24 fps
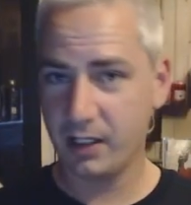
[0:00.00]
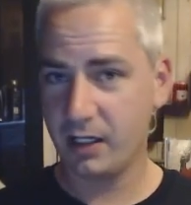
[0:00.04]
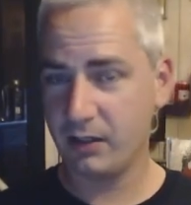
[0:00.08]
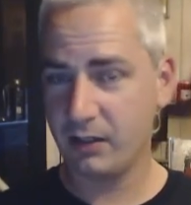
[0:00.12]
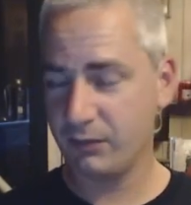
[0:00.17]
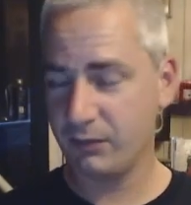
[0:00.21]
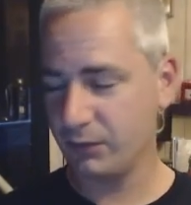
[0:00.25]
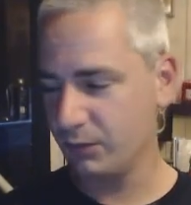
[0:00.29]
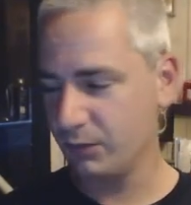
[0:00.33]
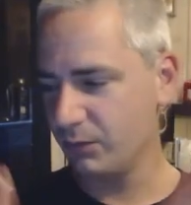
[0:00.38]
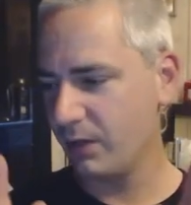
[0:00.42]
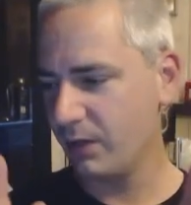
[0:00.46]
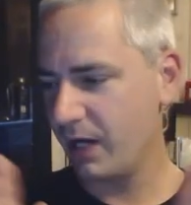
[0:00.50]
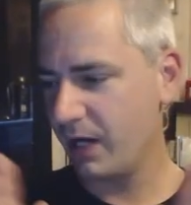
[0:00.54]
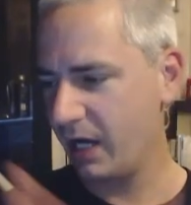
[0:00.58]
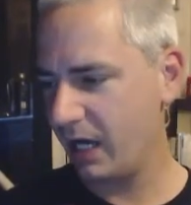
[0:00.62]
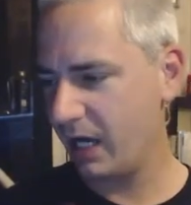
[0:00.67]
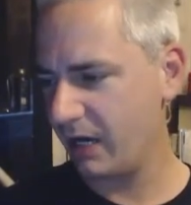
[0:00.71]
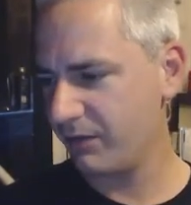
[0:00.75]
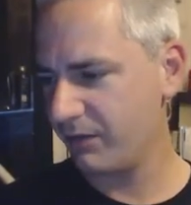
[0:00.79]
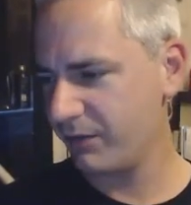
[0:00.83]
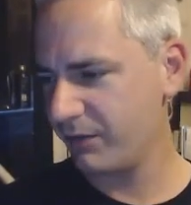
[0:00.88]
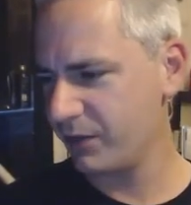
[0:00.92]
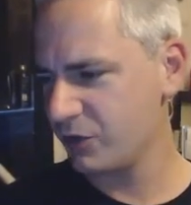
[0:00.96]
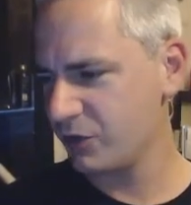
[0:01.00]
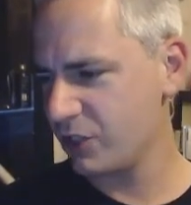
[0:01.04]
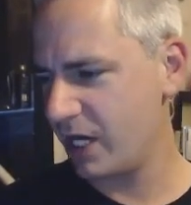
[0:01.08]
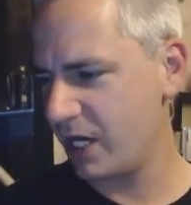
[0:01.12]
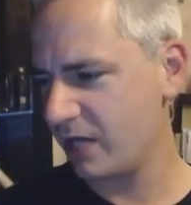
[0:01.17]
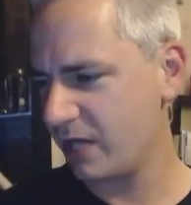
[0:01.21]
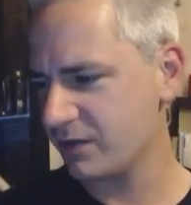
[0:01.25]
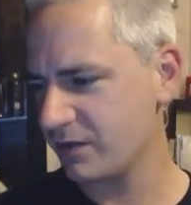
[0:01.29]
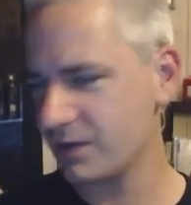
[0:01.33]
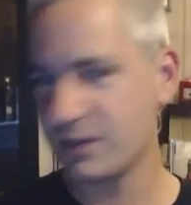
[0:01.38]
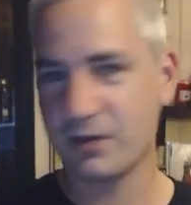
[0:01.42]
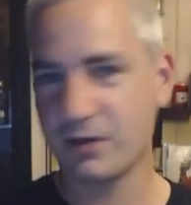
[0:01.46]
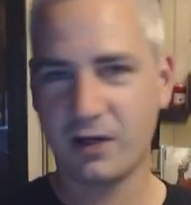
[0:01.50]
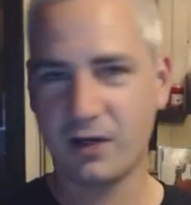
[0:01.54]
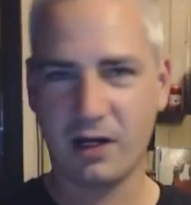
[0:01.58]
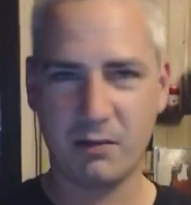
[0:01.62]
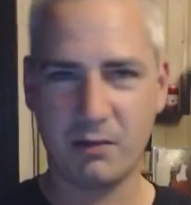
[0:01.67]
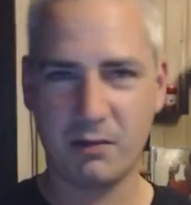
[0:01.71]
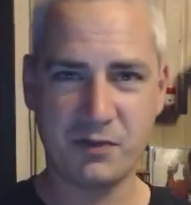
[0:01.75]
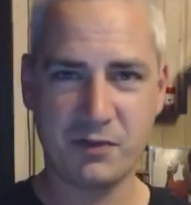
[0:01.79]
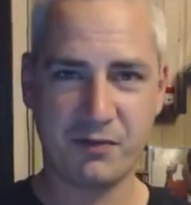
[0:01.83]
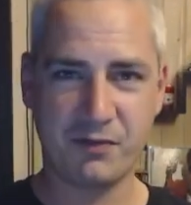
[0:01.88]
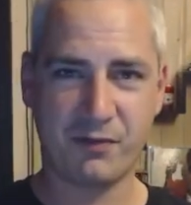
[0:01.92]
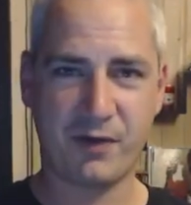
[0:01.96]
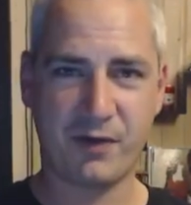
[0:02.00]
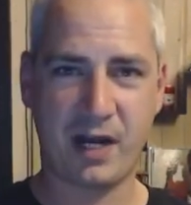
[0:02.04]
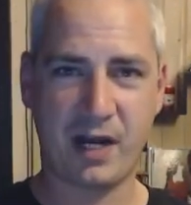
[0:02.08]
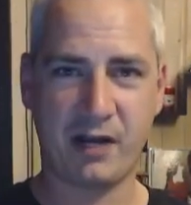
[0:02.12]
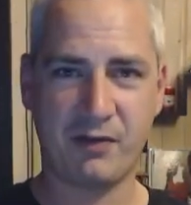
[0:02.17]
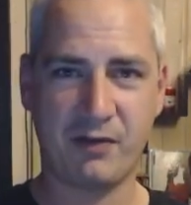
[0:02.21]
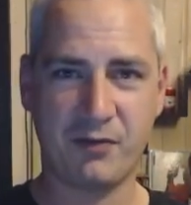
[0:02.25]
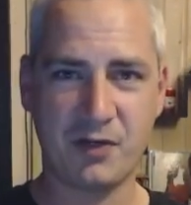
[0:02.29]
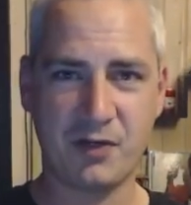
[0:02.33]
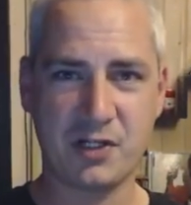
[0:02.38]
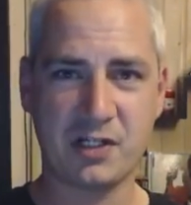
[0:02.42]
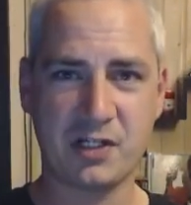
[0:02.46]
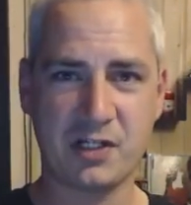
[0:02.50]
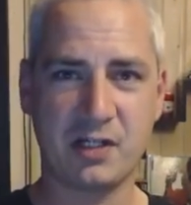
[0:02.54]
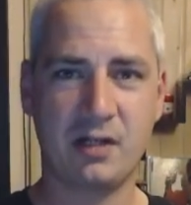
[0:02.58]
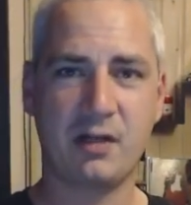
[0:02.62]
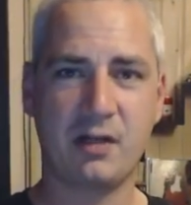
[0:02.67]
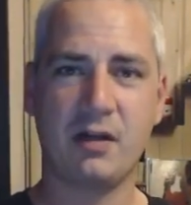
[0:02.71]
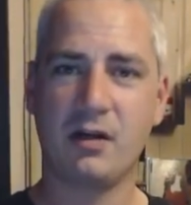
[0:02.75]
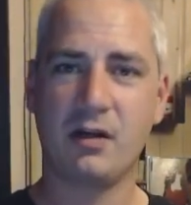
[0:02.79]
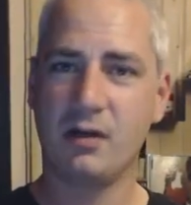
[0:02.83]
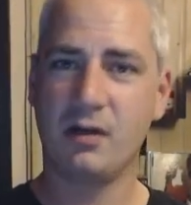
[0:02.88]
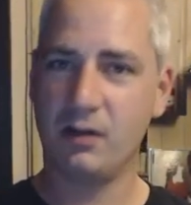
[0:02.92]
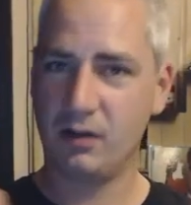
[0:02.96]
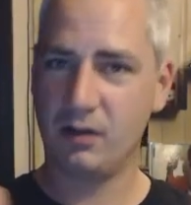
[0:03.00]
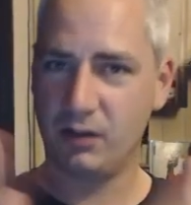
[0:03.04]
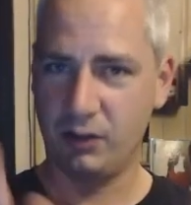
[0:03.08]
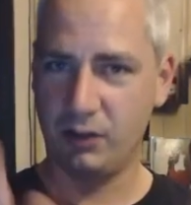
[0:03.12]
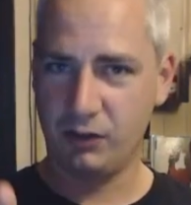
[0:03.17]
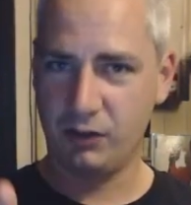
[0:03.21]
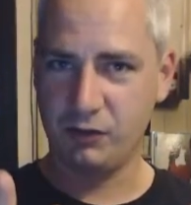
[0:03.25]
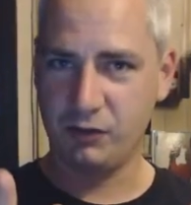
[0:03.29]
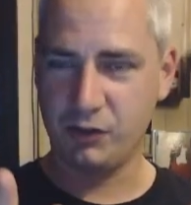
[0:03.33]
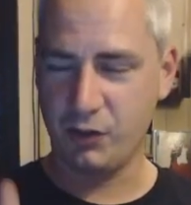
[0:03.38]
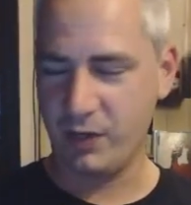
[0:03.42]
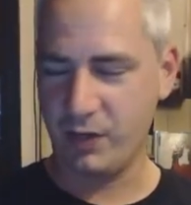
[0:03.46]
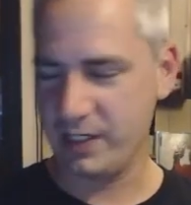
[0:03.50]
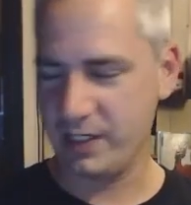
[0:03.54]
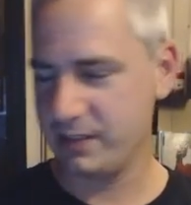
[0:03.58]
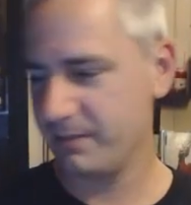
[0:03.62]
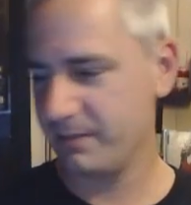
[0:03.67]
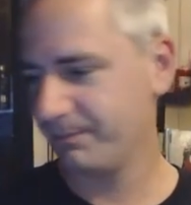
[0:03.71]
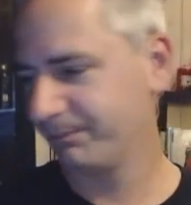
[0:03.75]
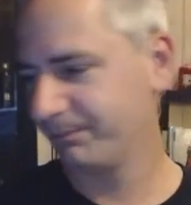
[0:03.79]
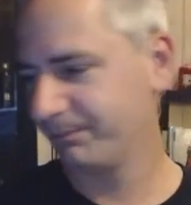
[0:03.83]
If you have the chance to come to Frankfurt, do it.